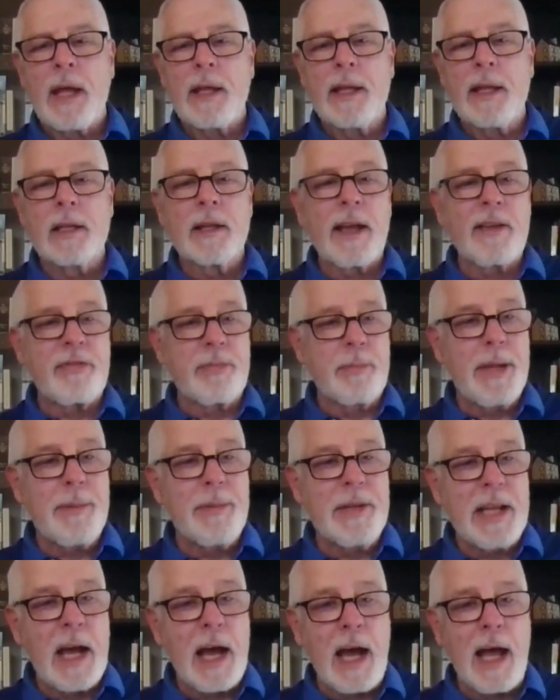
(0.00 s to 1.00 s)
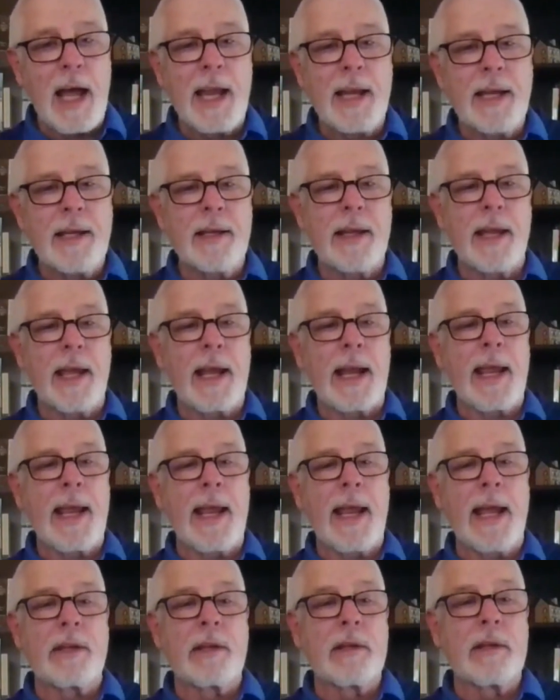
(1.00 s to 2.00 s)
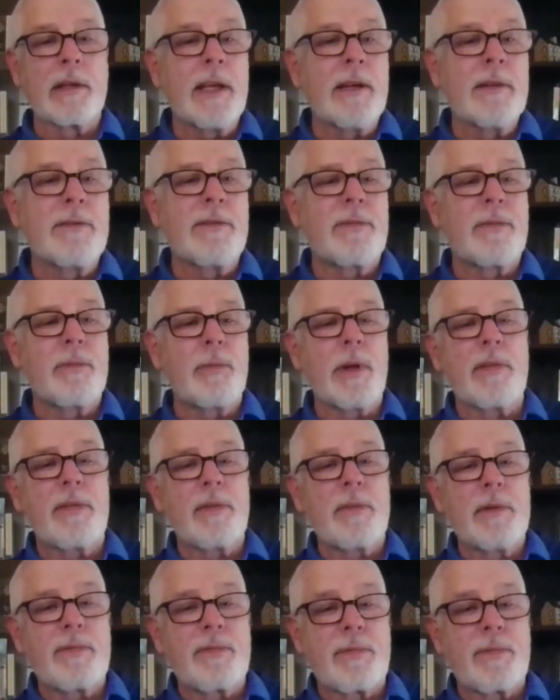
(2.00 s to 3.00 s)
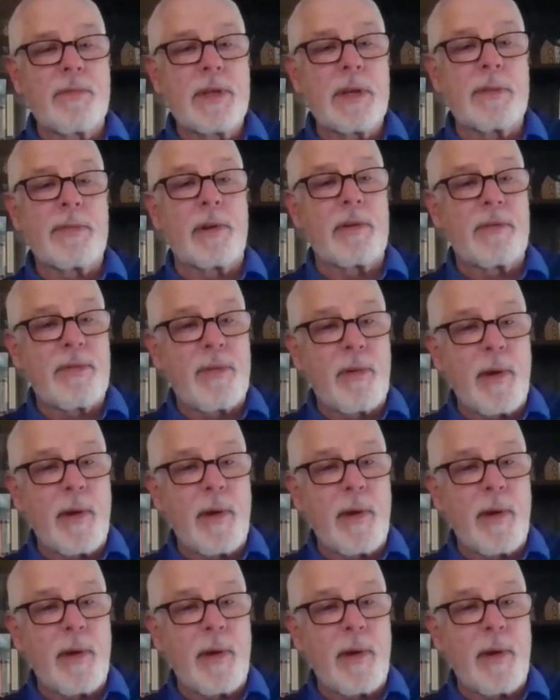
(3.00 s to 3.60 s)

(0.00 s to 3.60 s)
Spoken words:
left me behind. And I had to live with different